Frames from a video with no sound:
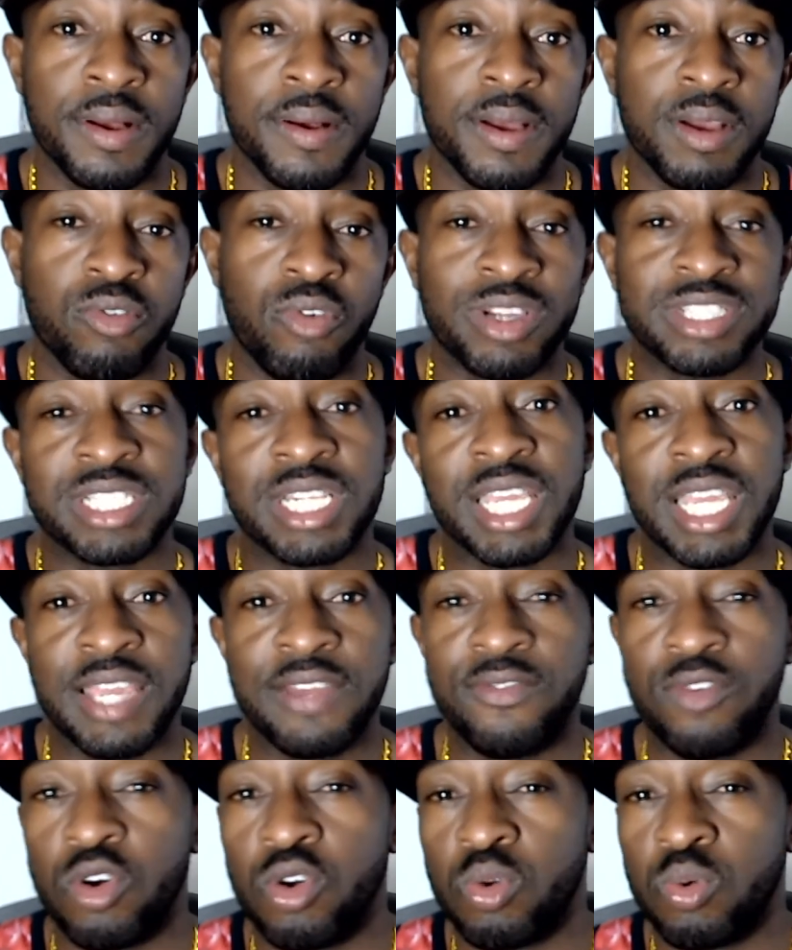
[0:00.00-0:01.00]
Resident
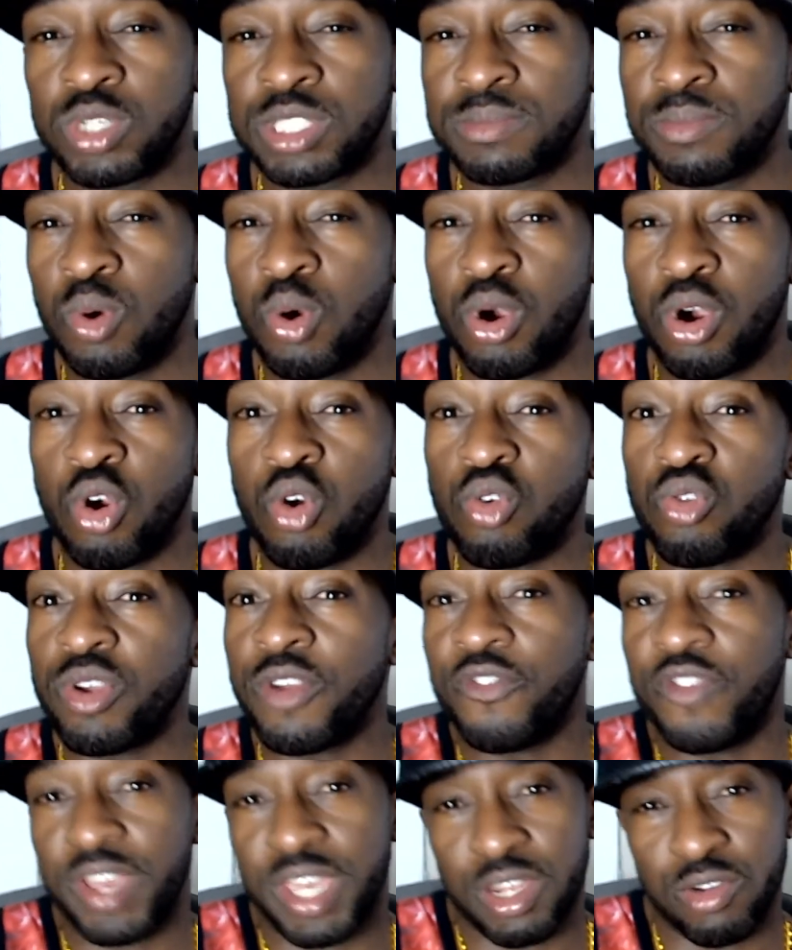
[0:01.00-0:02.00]
Evil was more
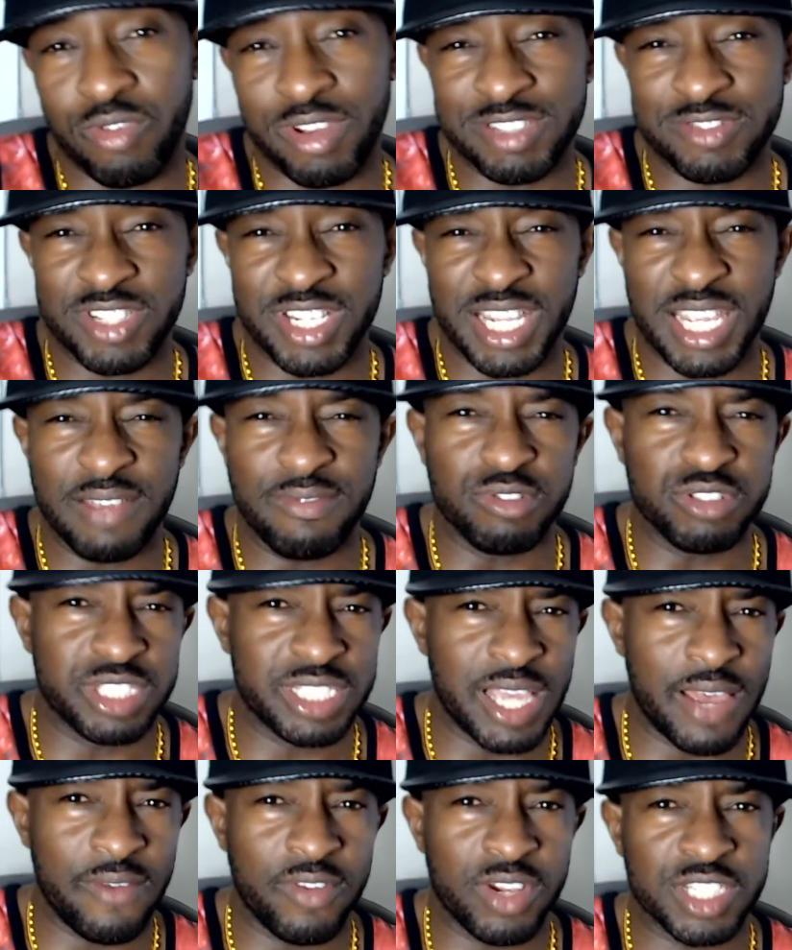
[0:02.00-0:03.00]
horrific in Resident Evil
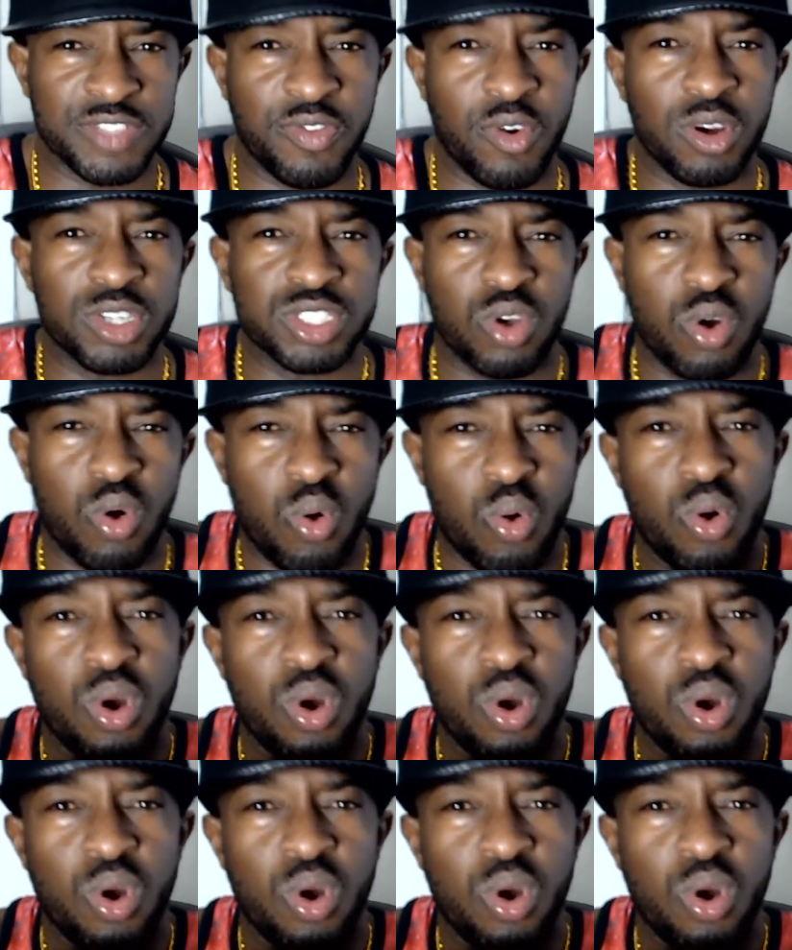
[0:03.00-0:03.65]
7 as far as the whole